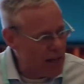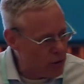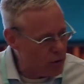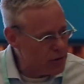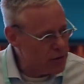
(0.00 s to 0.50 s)

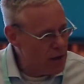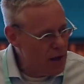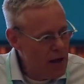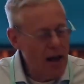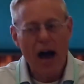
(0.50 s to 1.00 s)
sellers?
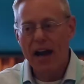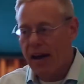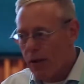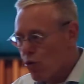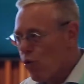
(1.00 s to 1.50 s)

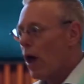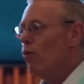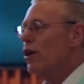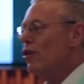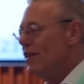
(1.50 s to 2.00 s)
Another way
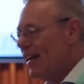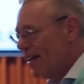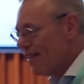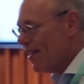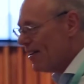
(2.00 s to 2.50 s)
we could
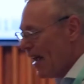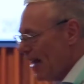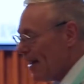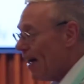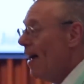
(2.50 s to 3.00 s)
dig into the
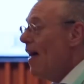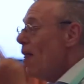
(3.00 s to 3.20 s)
data,